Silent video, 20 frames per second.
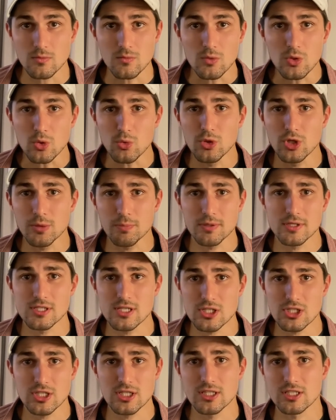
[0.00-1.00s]
when you're
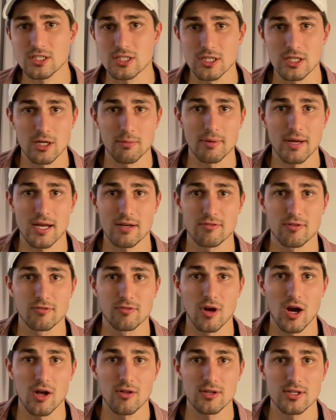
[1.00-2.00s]
positioning the slinger bag for
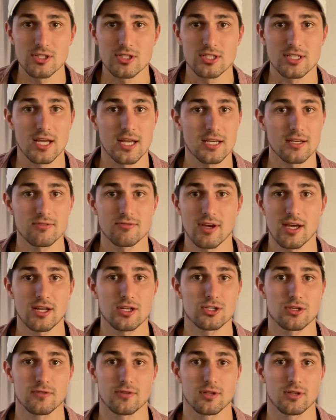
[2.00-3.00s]
volleys, take
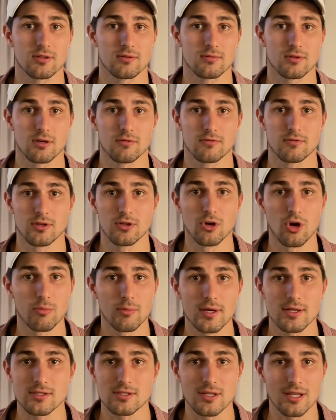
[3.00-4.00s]
advantage of the no
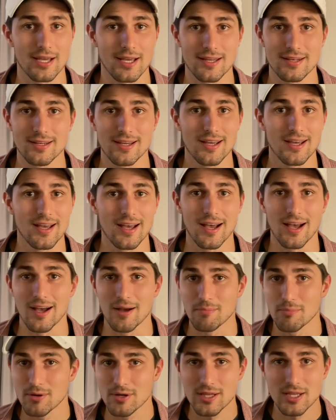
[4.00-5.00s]
man's land.
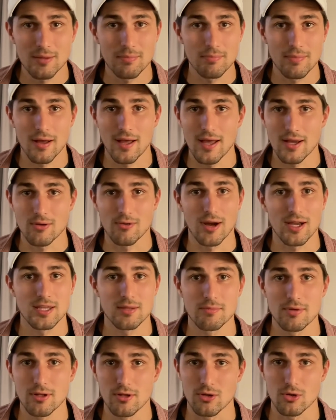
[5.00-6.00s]
Putting the bag right in the
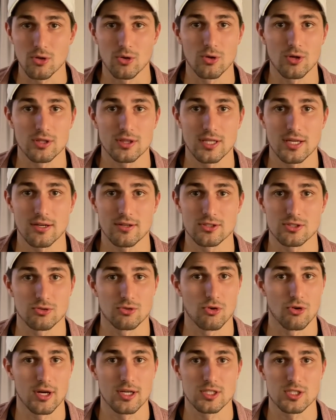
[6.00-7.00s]
middle of court there is a
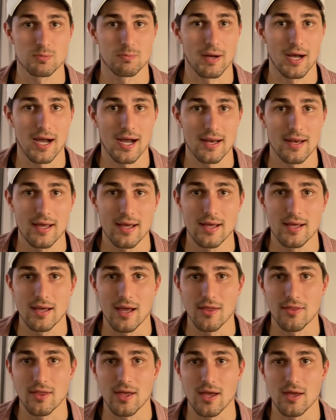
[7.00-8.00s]
great spot.
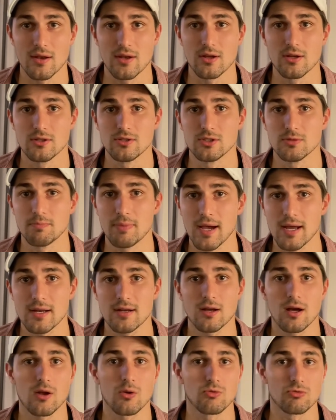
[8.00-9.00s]
And then depending
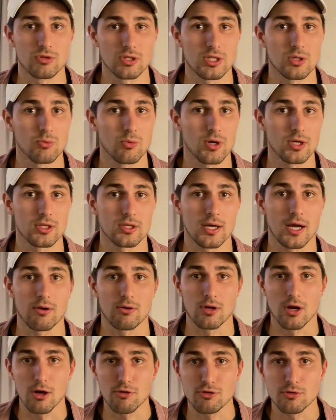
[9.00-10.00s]
on really what, how
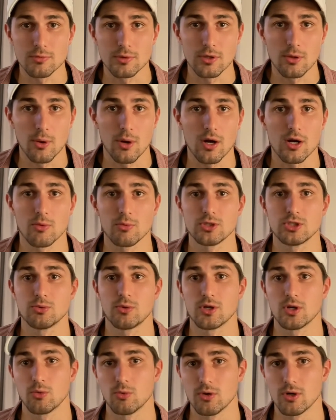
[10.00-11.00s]
comfortable you are and what you
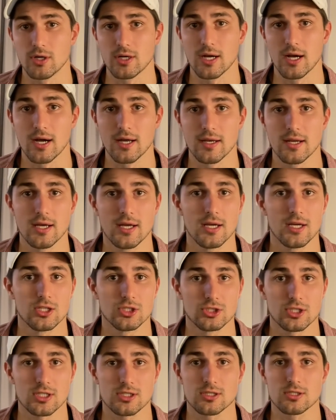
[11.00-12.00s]
want to work on,
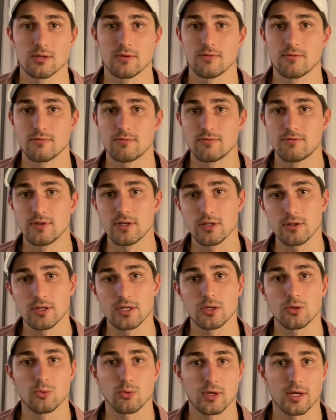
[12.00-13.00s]
just
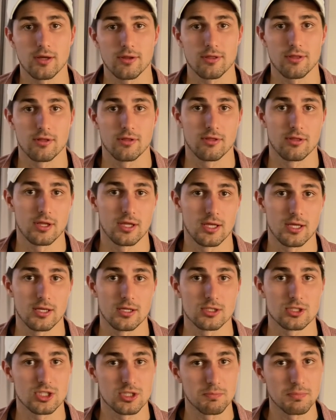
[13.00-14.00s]
fiddling with
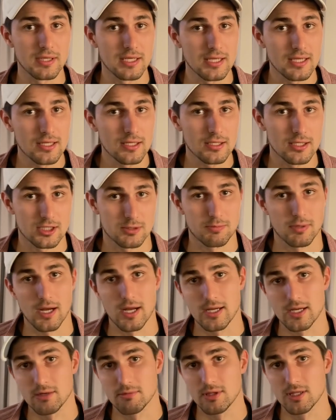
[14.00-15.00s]
the speed is
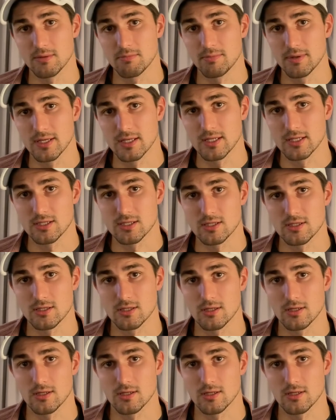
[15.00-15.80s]
probably going to be the biggest